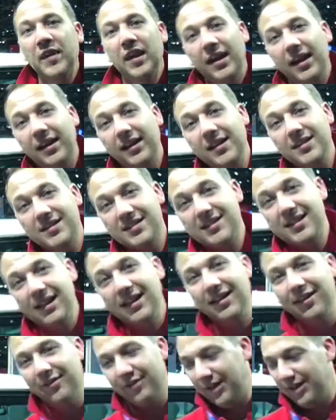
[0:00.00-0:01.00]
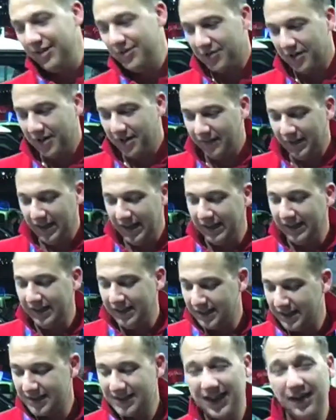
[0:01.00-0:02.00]
It is still a Range Rover, and it
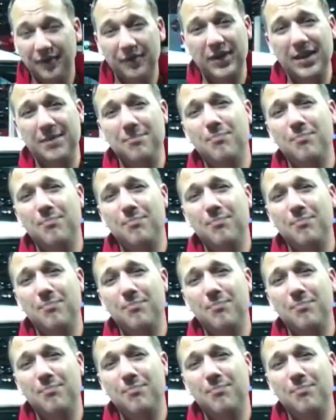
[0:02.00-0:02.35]
does have the